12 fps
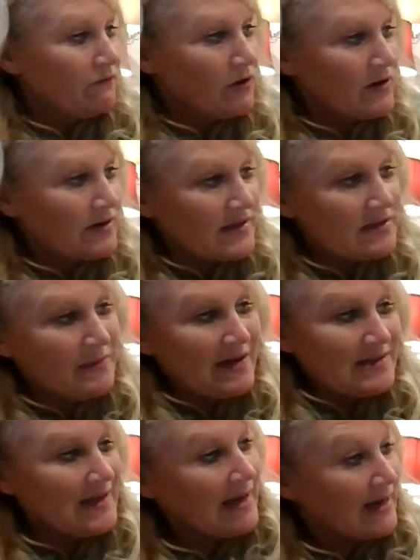for us to
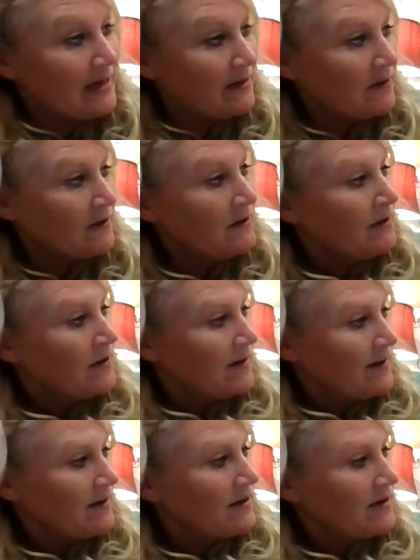maintain.
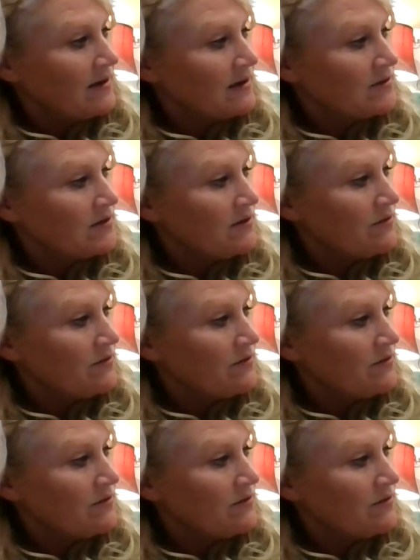And